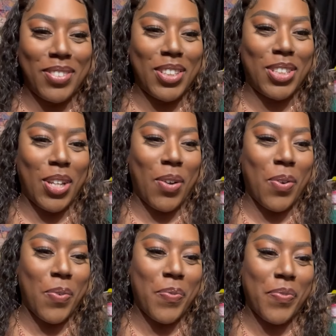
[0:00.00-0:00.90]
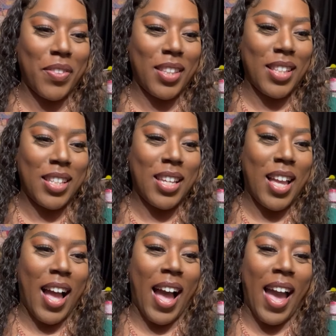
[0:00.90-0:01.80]
so
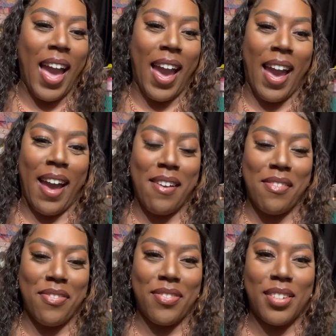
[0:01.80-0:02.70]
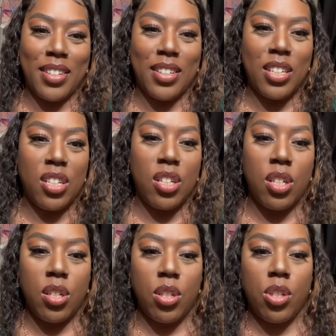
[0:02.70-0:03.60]
I have
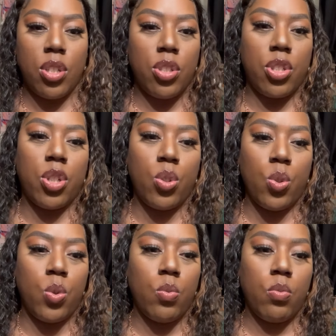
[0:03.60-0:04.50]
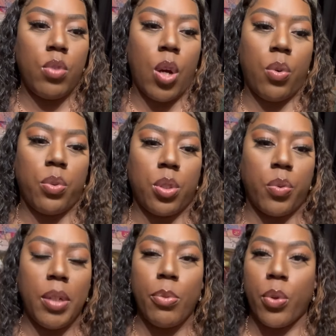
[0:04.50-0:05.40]

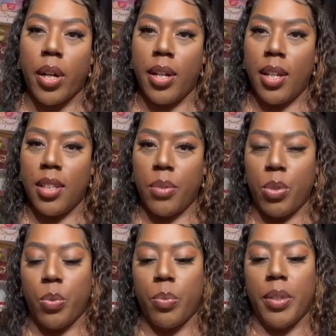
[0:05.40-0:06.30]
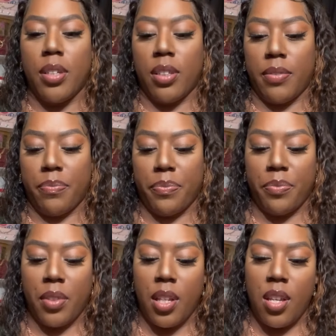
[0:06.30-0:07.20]
three more, and then we will be done.
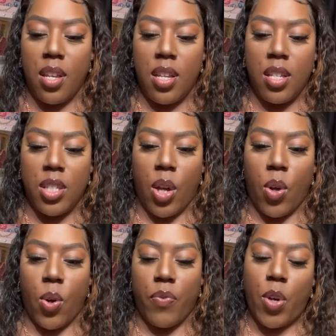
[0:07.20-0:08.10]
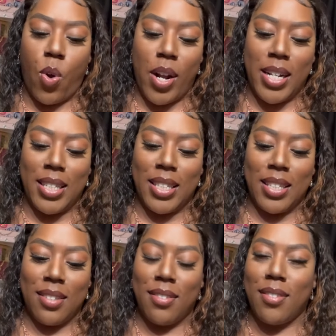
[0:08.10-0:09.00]
So, of course,
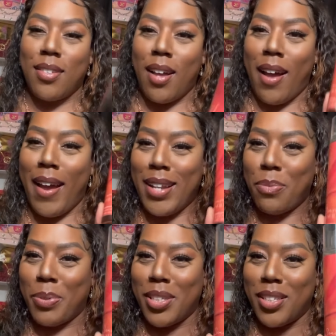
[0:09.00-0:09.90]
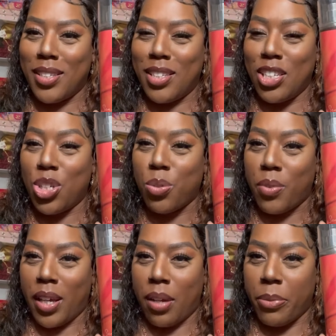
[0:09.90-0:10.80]
I had to put Central
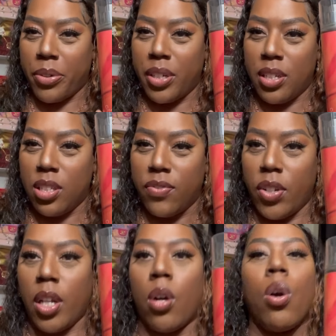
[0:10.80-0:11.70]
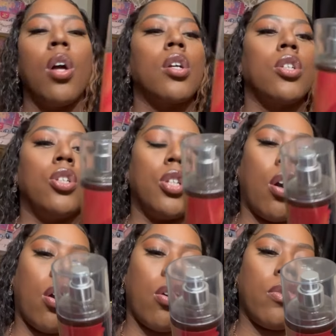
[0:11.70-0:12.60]
Amber in this video.
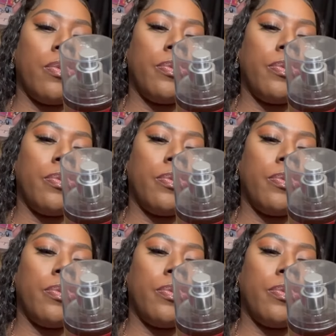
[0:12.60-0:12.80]
Y'all,